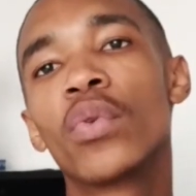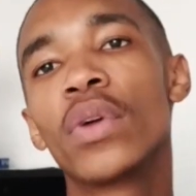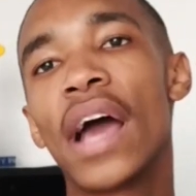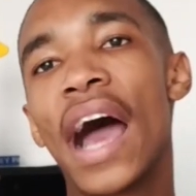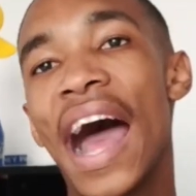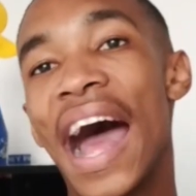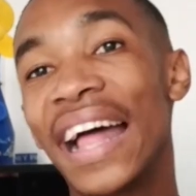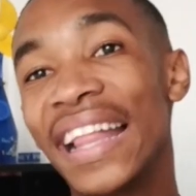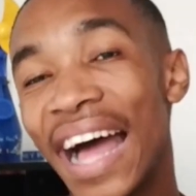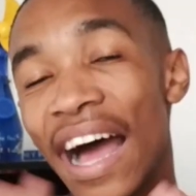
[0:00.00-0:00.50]

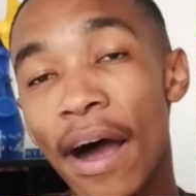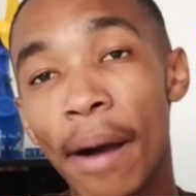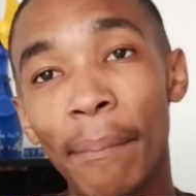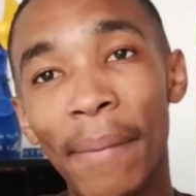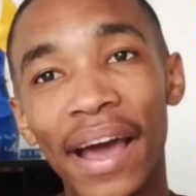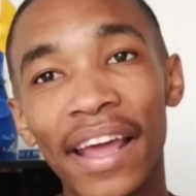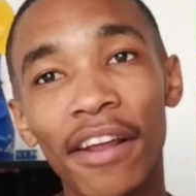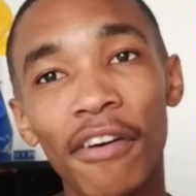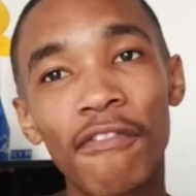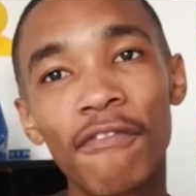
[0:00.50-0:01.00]
I
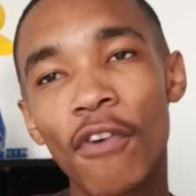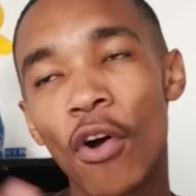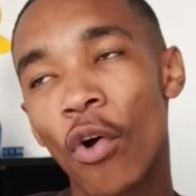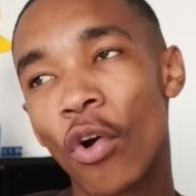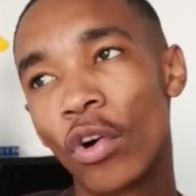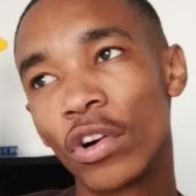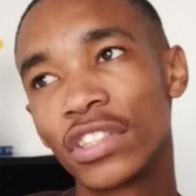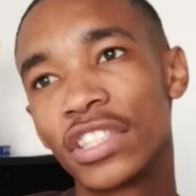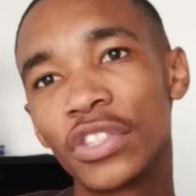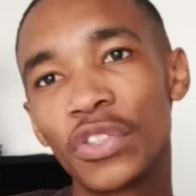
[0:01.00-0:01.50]
might have
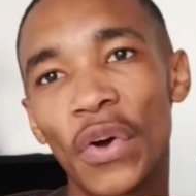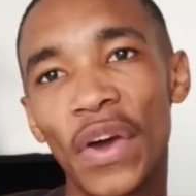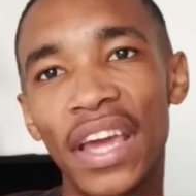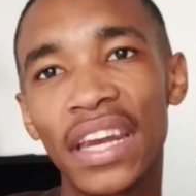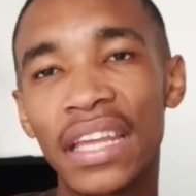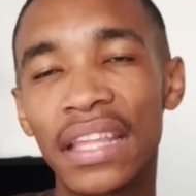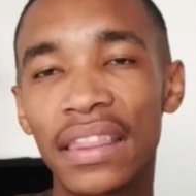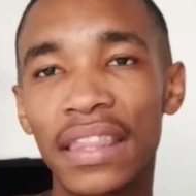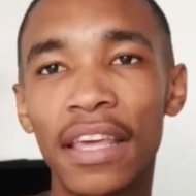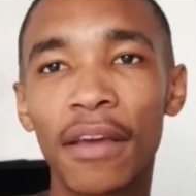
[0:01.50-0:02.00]
forgotten or
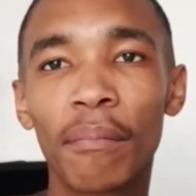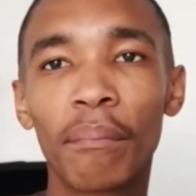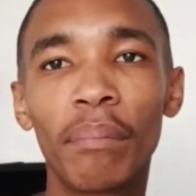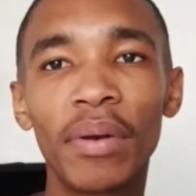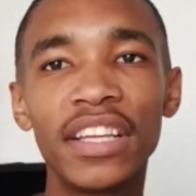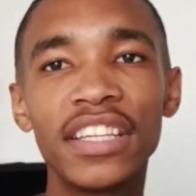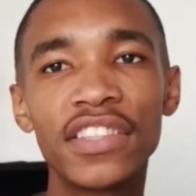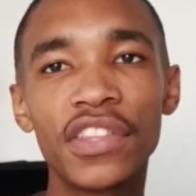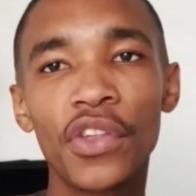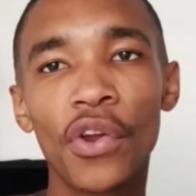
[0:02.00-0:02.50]
anything,
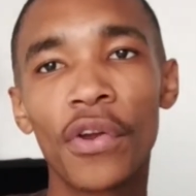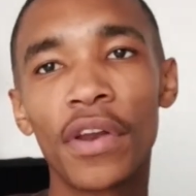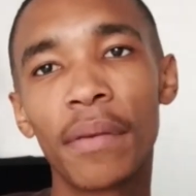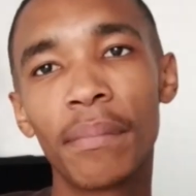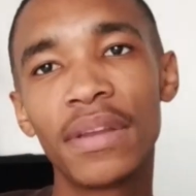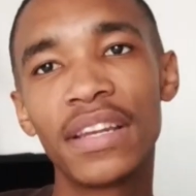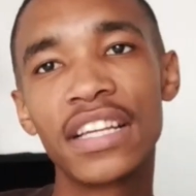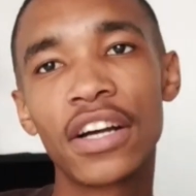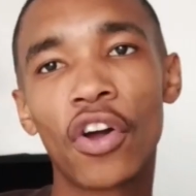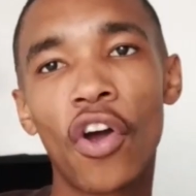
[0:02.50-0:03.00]
please throw them
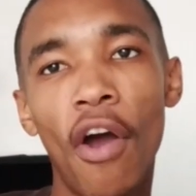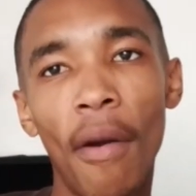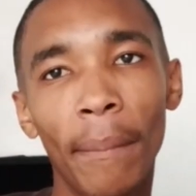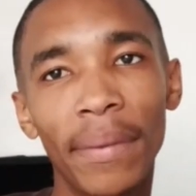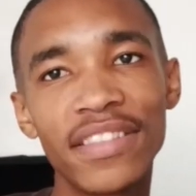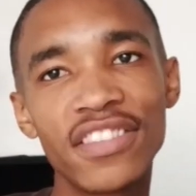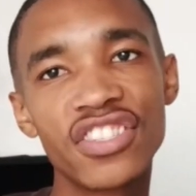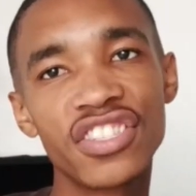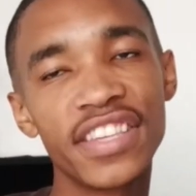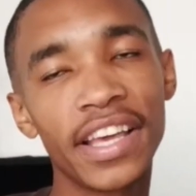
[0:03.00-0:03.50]
in the
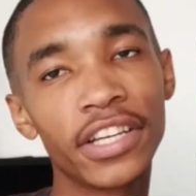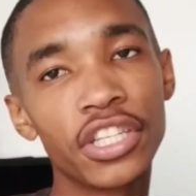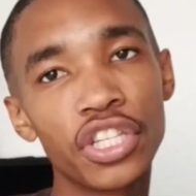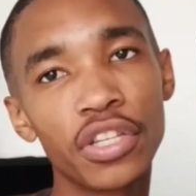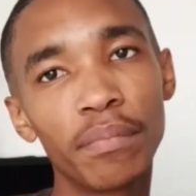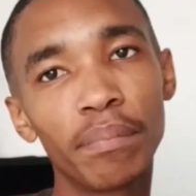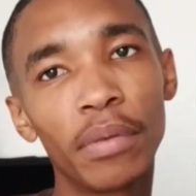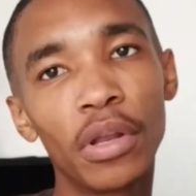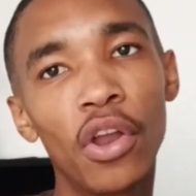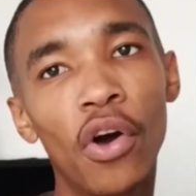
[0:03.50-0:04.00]
comment
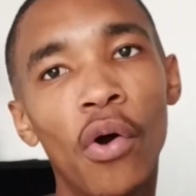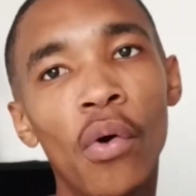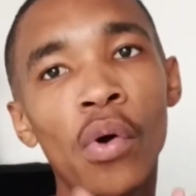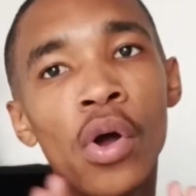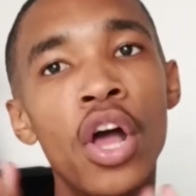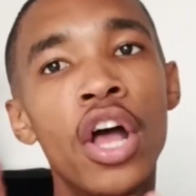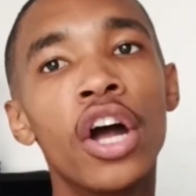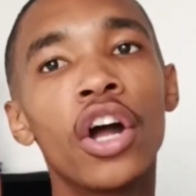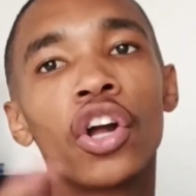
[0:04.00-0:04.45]
section below.